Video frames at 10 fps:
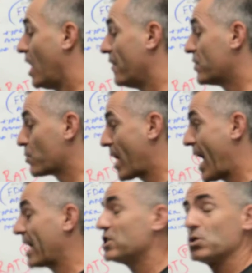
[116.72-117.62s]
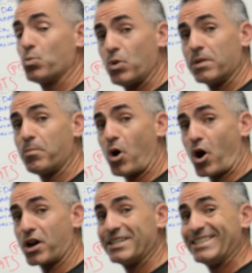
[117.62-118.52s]
of the rats with
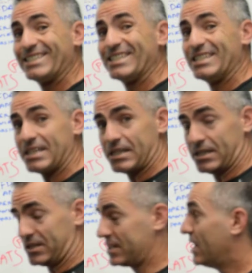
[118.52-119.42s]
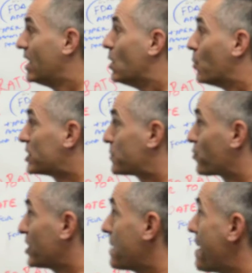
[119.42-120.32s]
Parkinson's disease, which is
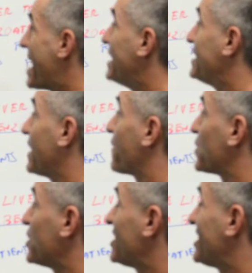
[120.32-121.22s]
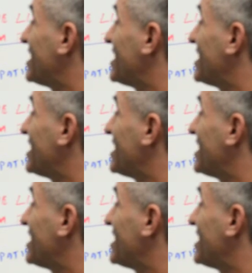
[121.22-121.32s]
pretty amazing for just